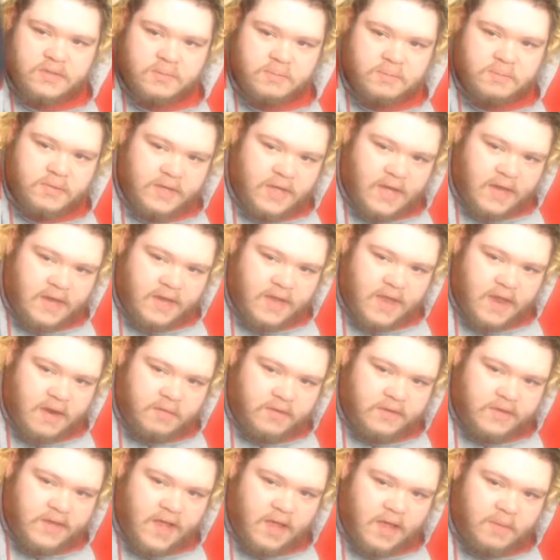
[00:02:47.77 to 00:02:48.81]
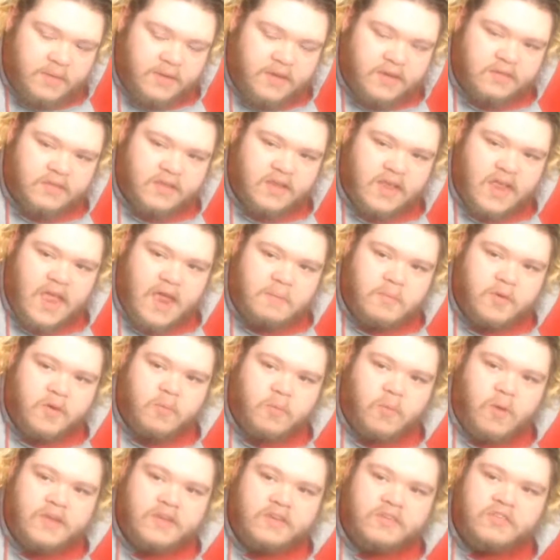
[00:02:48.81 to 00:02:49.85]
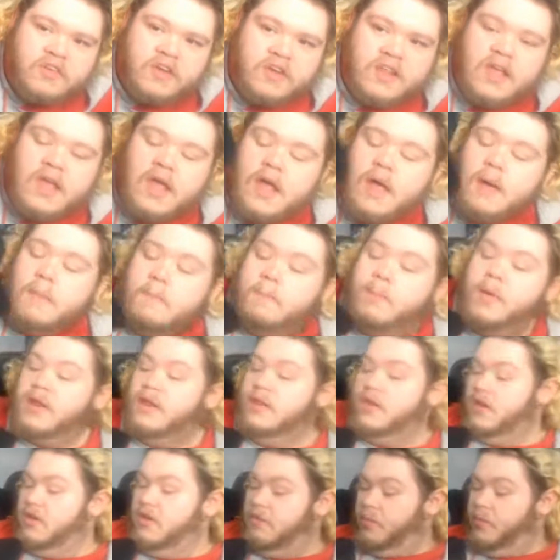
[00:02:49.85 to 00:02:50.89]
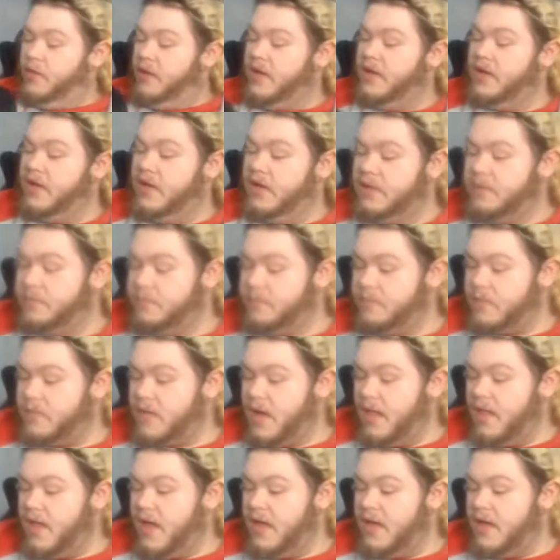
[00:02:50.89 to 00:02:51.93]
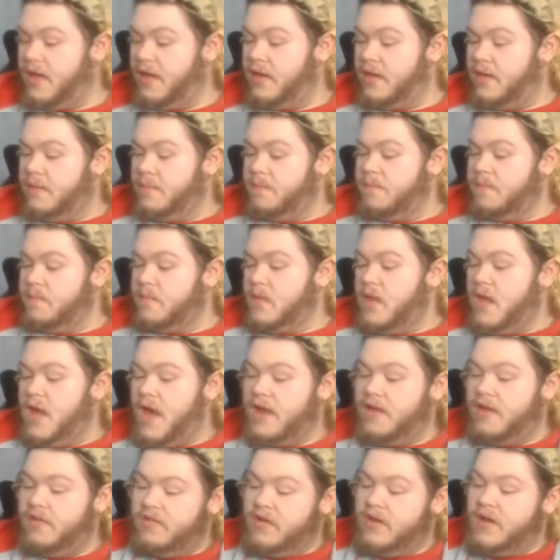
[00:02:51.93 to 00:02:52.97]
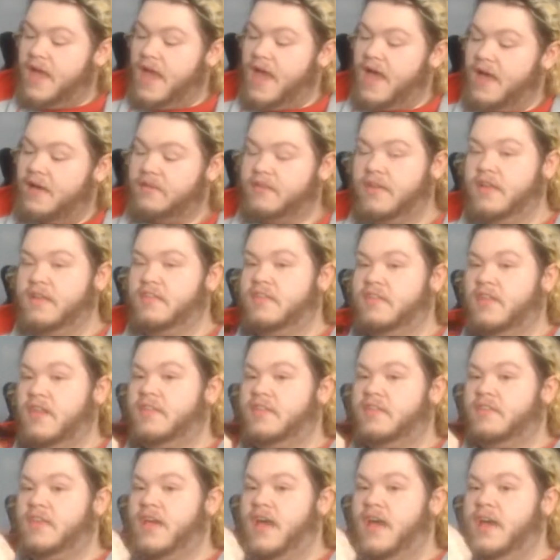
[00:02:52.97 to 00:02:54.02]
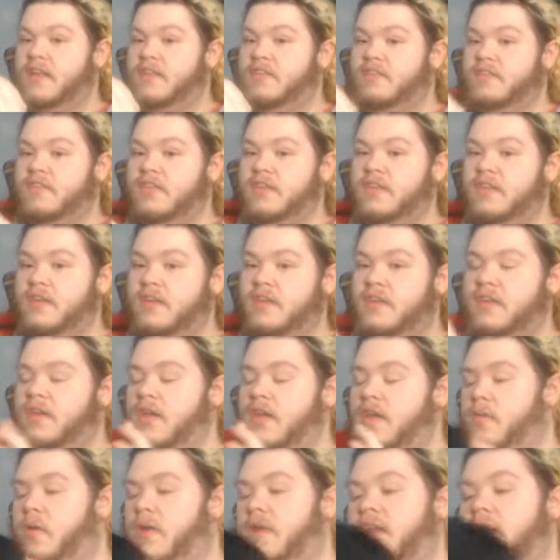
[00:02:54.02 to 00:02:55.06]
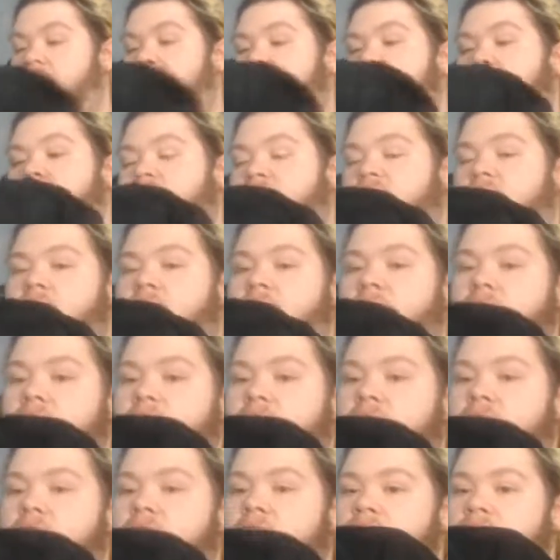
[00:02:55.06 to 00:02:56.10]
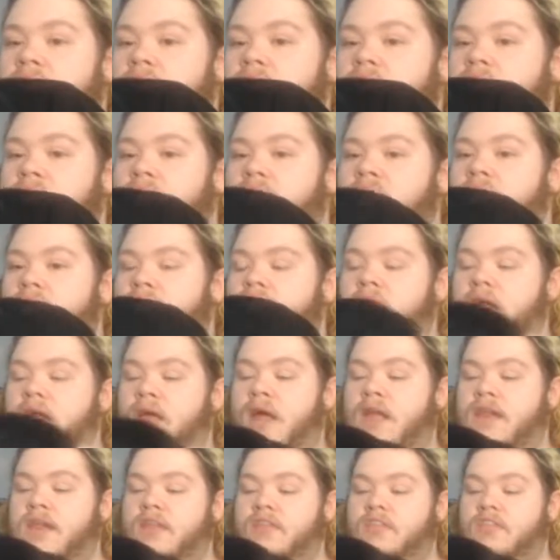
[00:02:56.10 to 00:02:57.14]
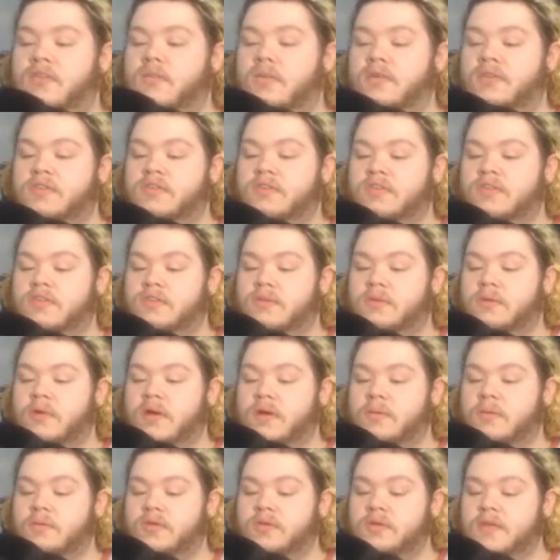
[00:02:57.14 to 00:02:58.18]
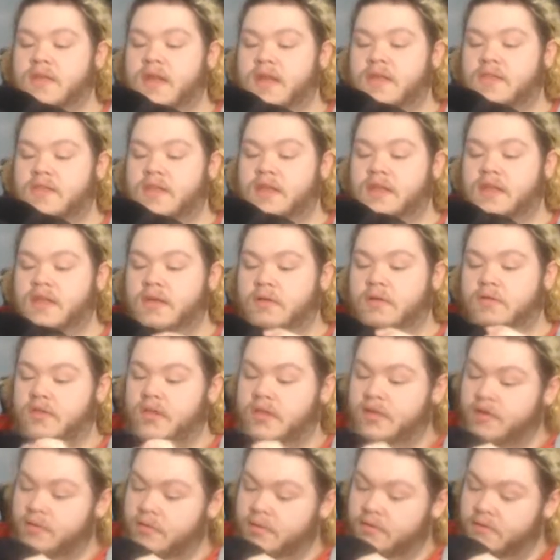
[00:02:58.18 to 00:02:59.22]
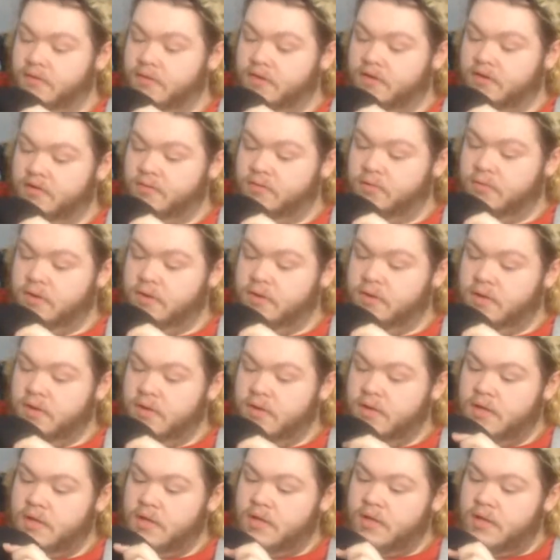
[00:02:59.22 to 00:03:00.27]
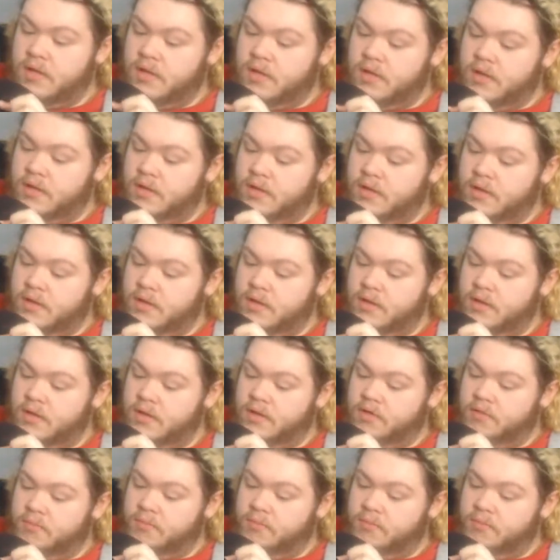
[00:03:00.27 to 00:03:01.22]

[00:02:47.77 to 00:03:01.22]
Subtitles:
But yeah, you can't really tell because the camera quality is shitty. But it looks pretty good. I like it. I just need accents on the sides and whatnot still. I need someone to do that. I think Leo's going to do it for this one. Looks